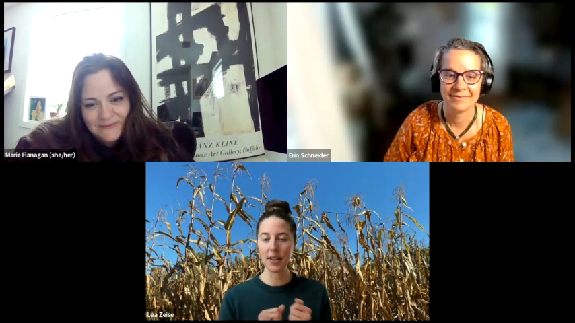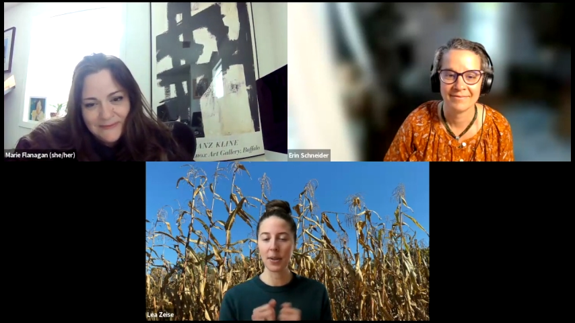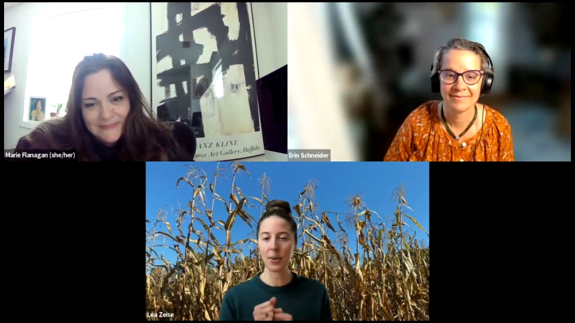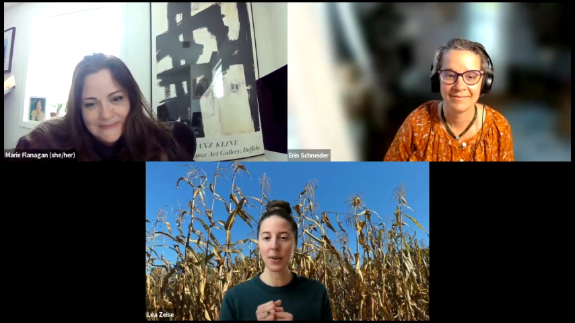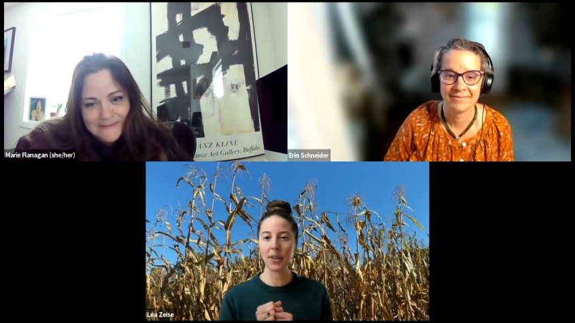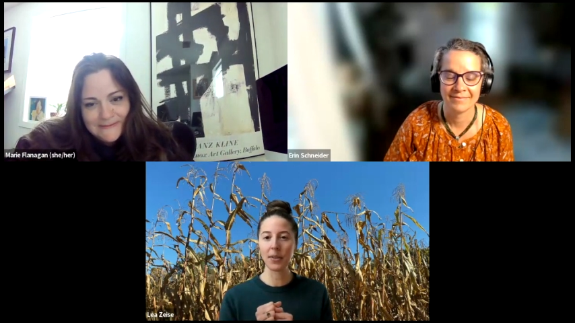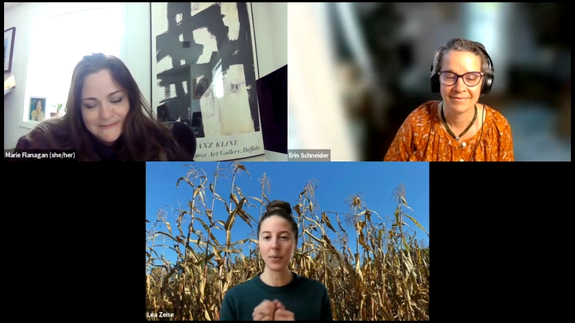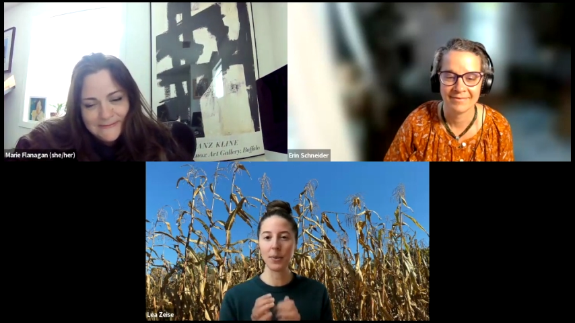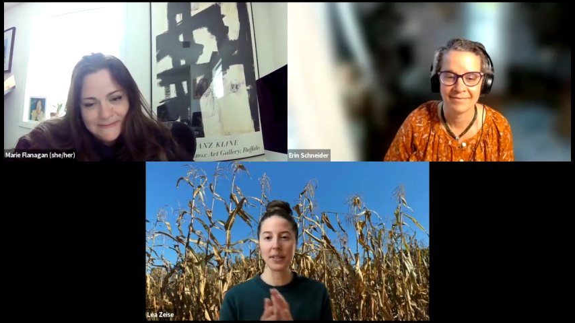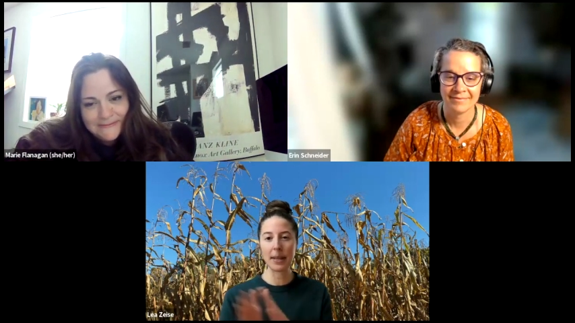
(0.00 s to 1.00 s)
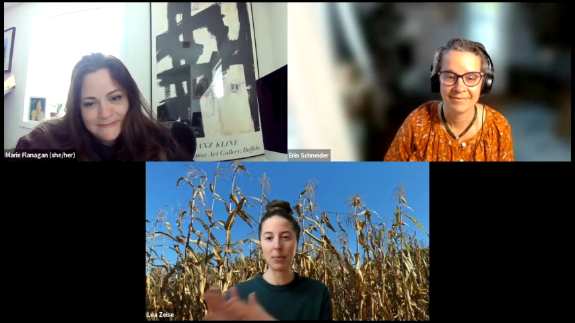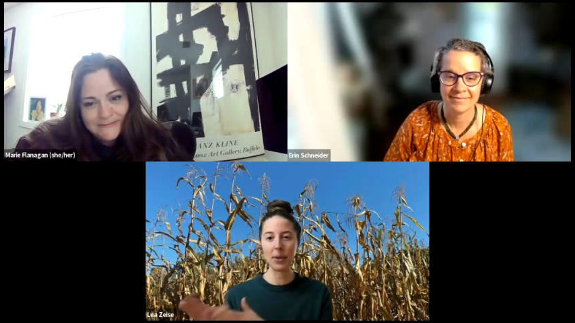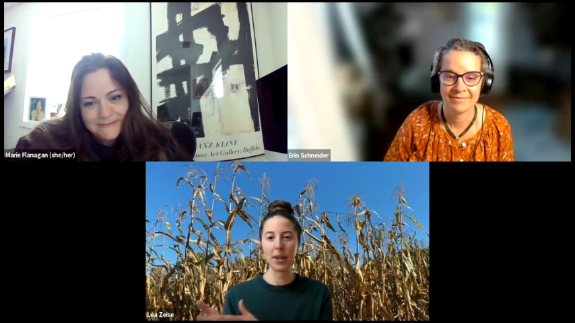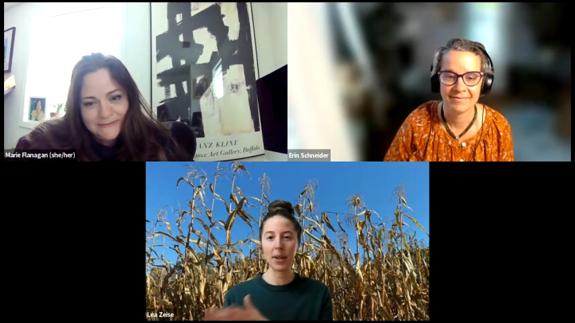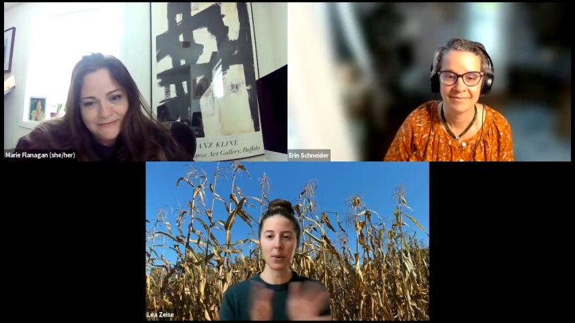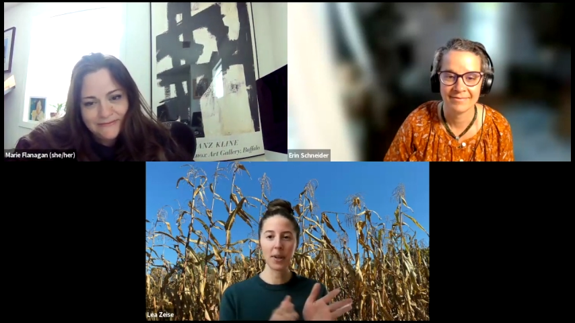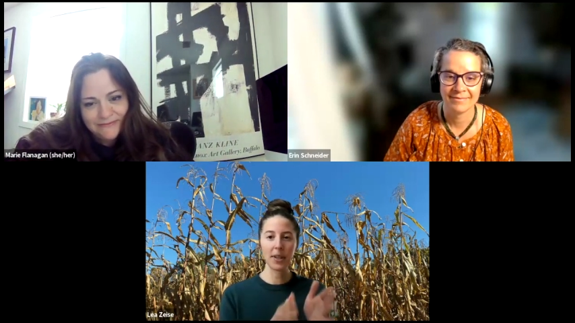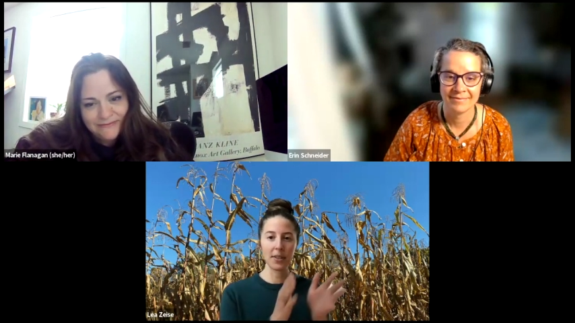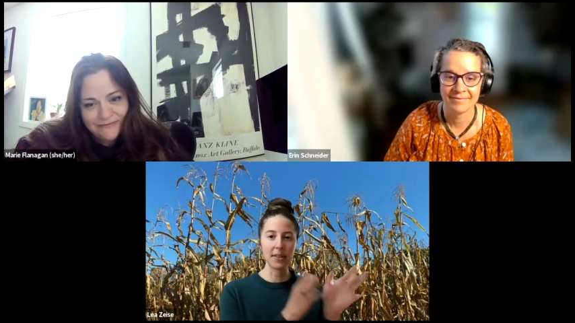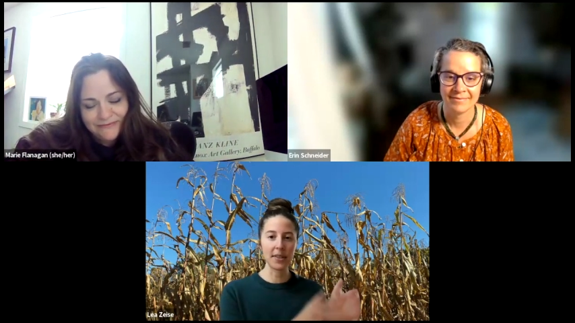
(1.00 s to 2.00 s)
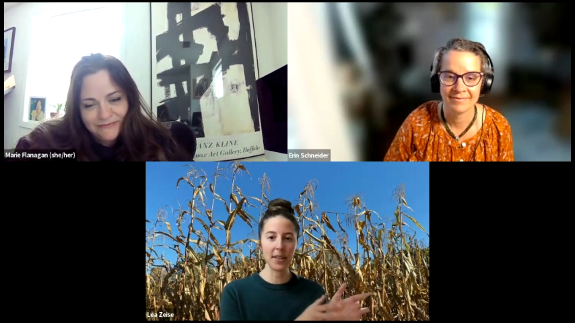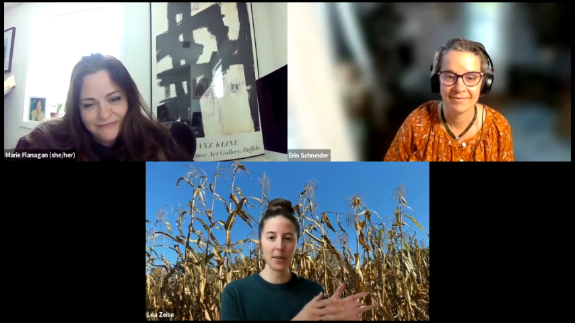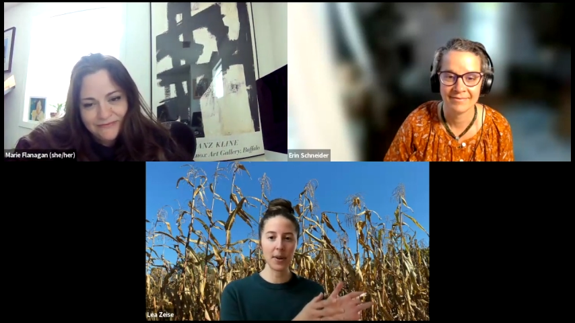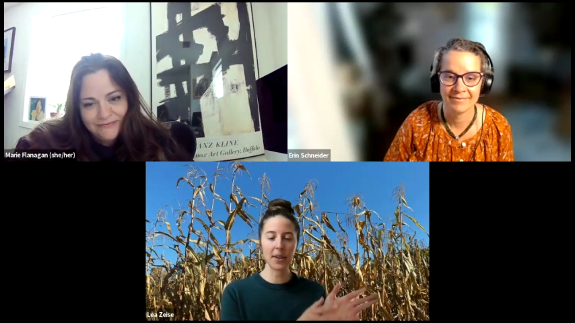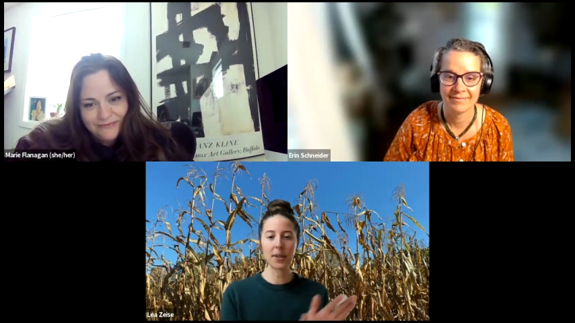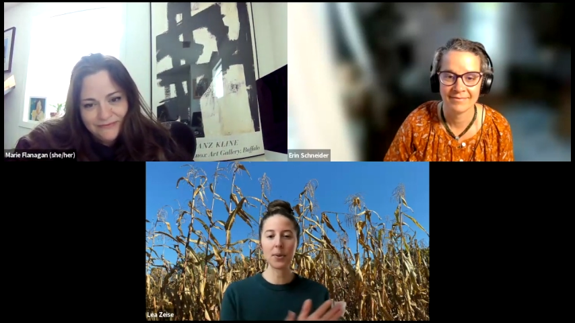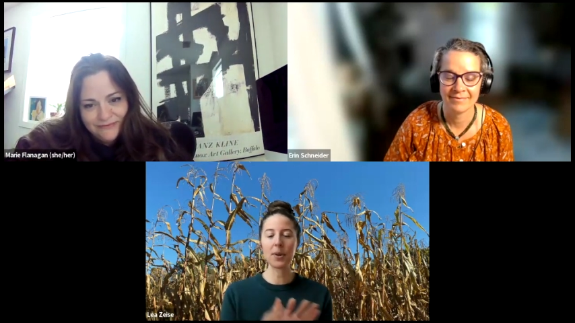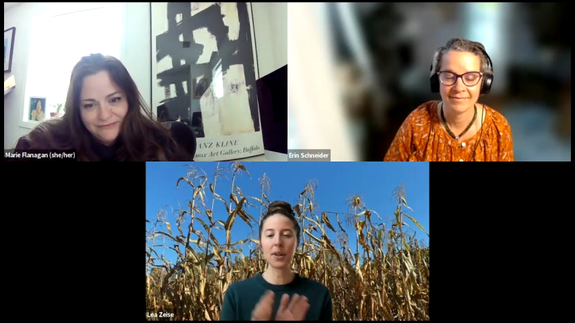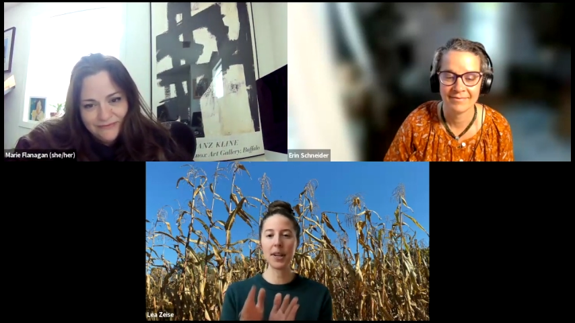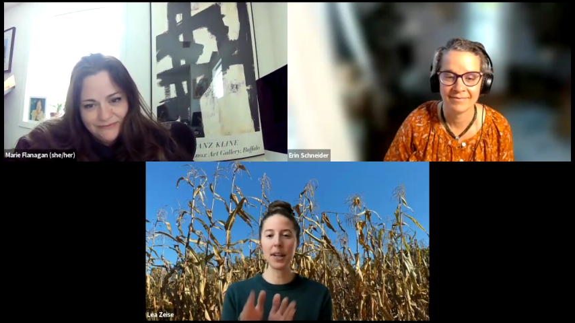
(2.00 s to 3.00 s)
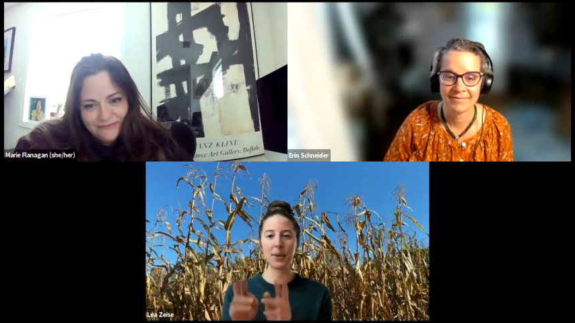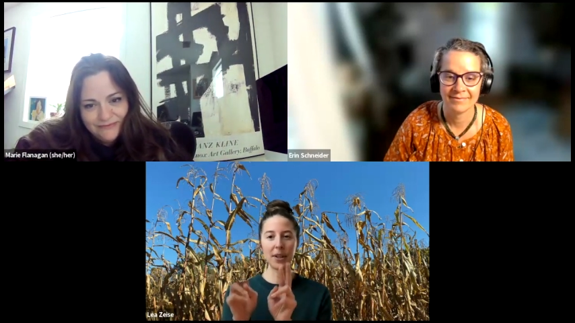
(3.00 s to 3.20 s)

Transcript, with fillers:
Speaker 1: our corn, we separate our corn into seed quality corn and